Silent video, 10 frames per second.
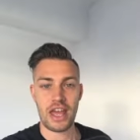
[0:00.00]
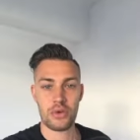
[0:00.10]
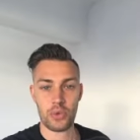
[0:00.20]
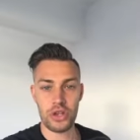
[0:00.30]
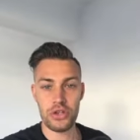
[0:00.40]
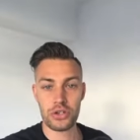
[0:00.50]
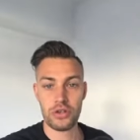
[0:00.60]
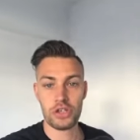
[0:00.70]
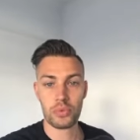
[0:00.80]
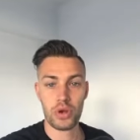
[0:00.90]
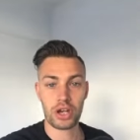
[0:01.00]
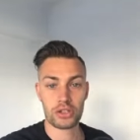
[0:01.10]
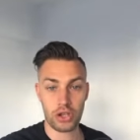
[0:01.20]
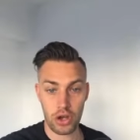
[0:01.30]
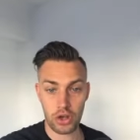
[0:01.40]
And what you do is you work
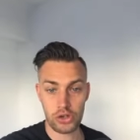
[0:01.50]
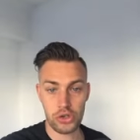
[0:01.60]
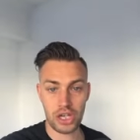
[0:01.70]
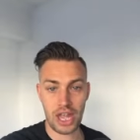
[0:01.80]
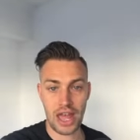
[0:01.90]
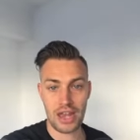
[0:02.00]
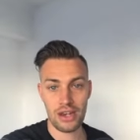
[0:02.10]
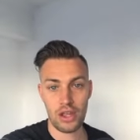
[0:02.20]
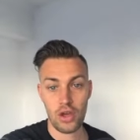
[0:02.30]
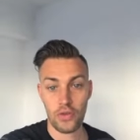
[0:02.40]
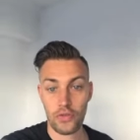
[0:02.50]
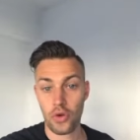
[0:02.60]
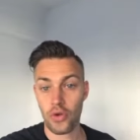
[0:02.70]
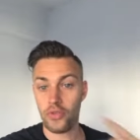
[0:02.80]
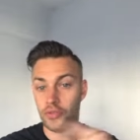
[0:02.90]
as hard as you can
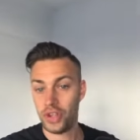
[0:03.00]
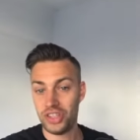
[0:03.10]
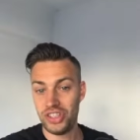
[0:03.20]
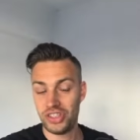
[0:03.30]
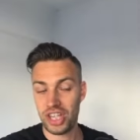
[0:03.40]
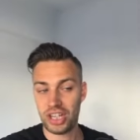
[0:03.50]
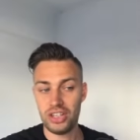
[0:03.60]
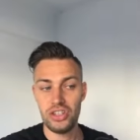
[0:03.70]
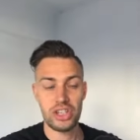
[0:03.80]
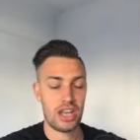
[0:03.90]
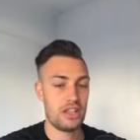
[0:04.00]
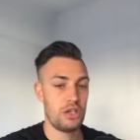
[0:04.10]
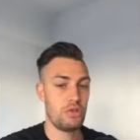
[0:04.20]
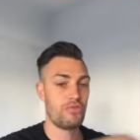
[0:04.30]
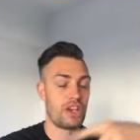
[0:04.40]
for 30 seconds, and
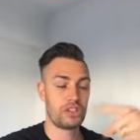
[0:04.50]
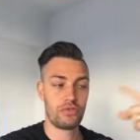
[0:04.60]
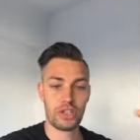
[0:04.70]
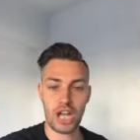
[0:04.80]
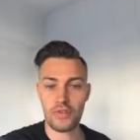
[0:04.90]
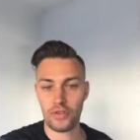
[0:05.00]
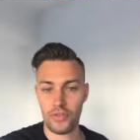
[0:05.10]
then you rest and recover